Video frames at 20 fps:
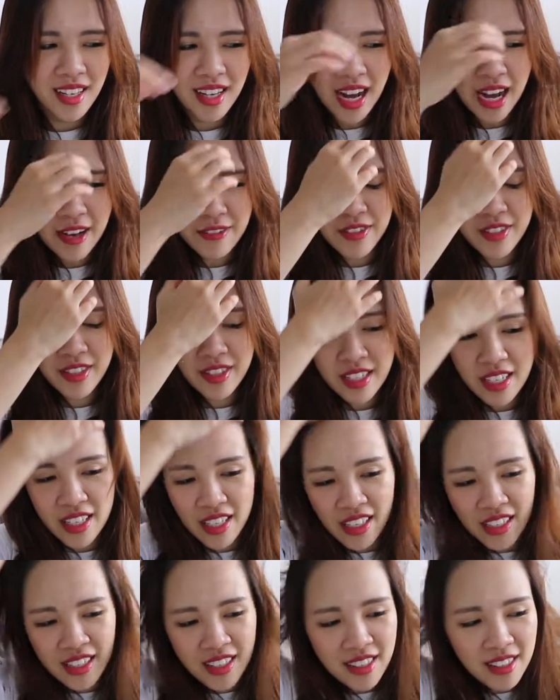I've
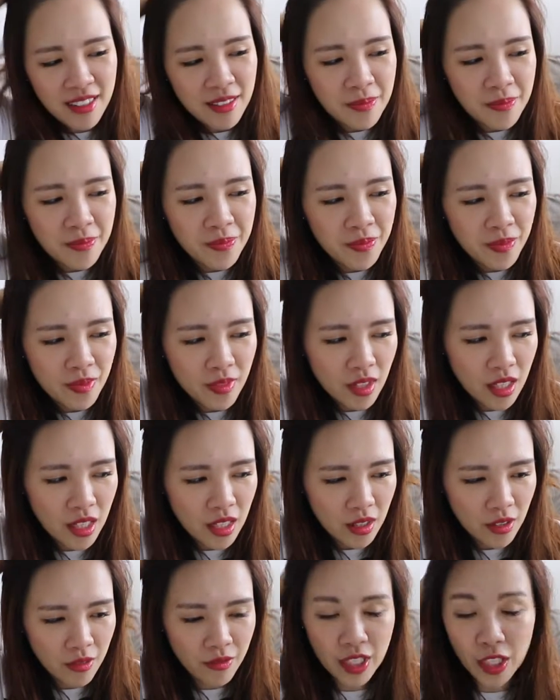seen
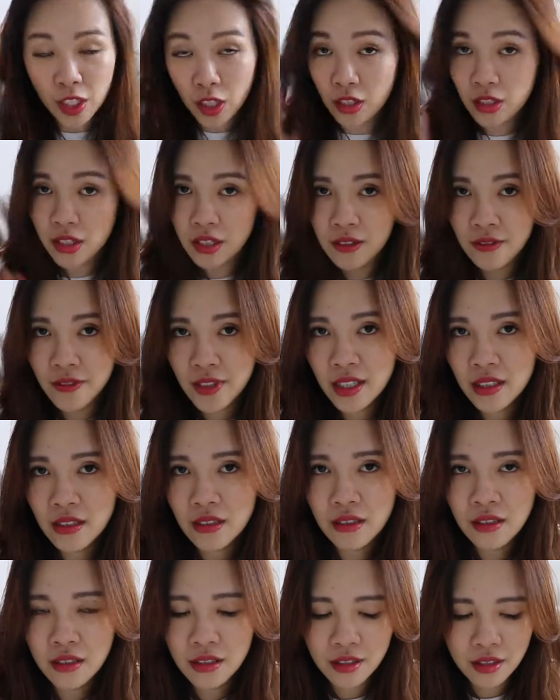videos of it.
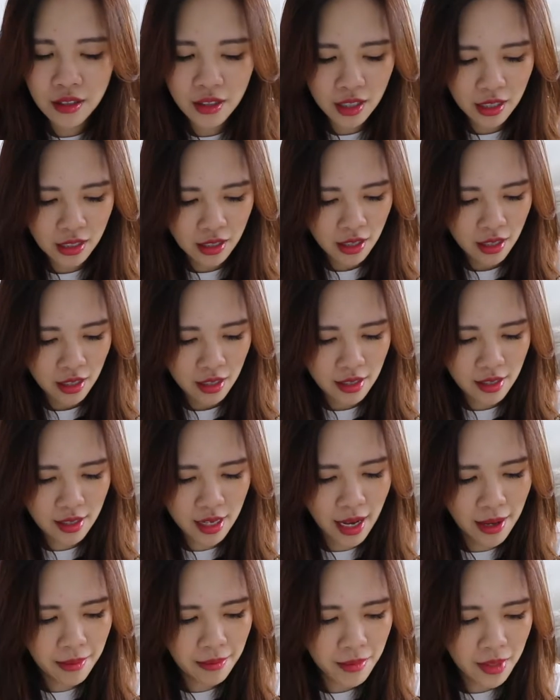
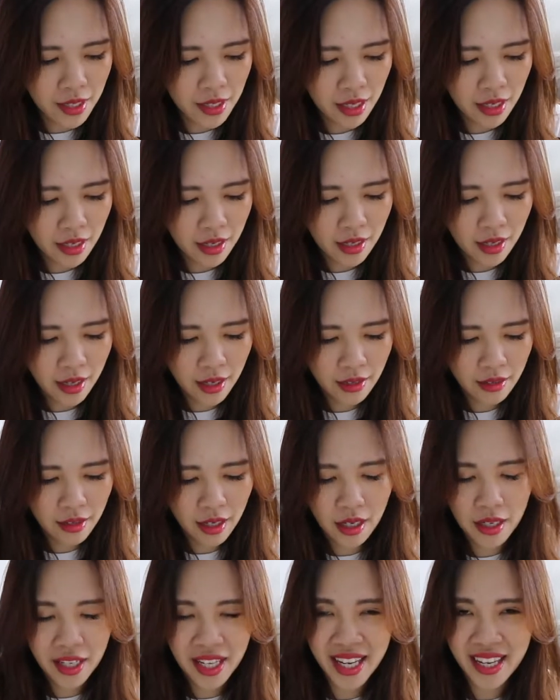Some say that
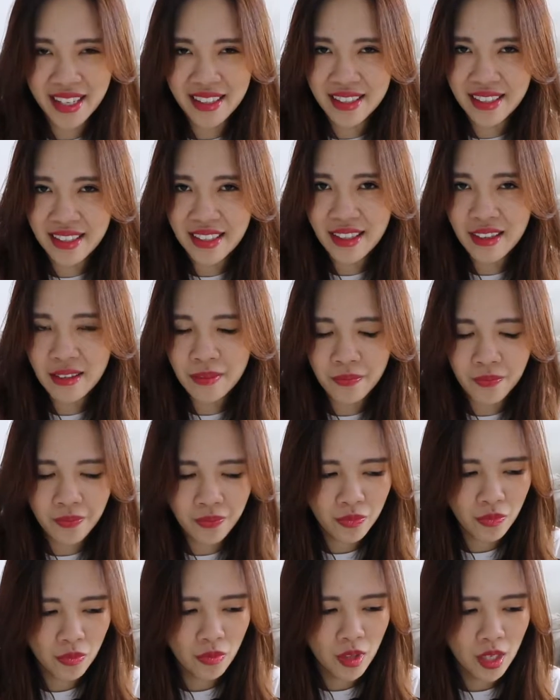they're candy,
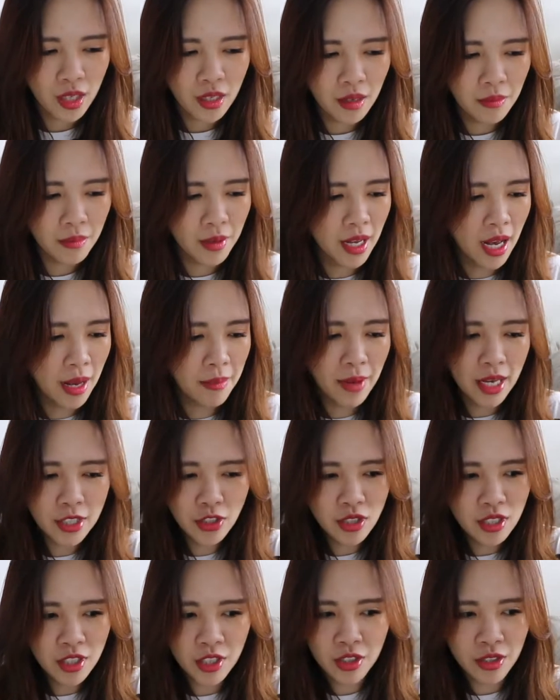but I'm
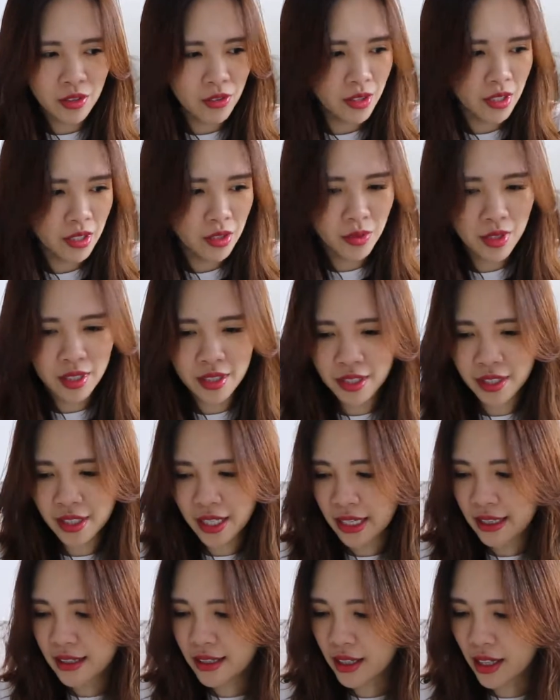actually curious, what does it
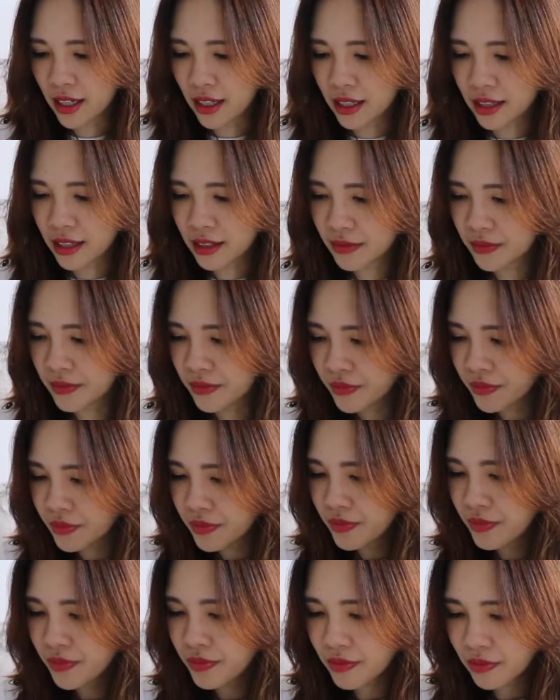taste like?
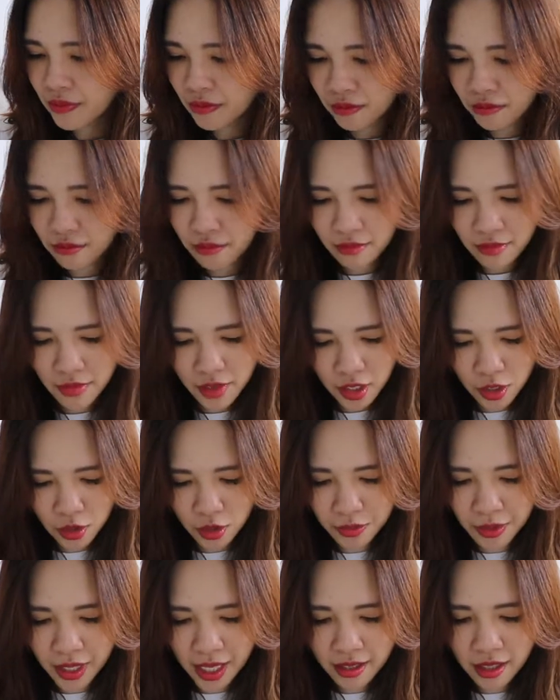
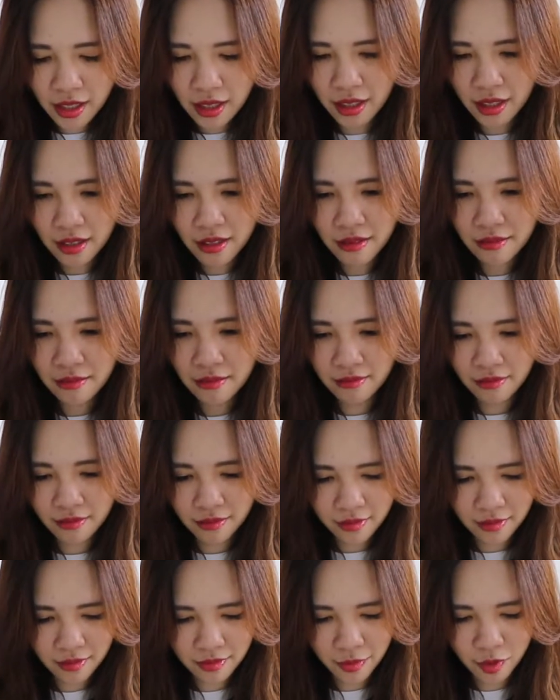Could be anything,
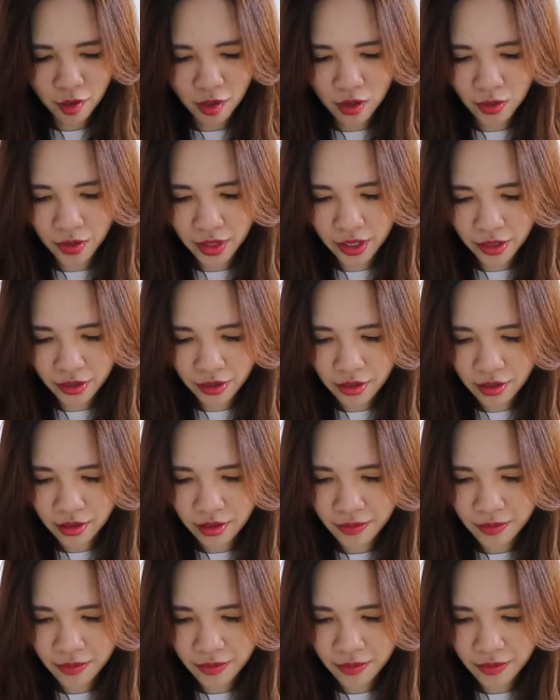for all we know.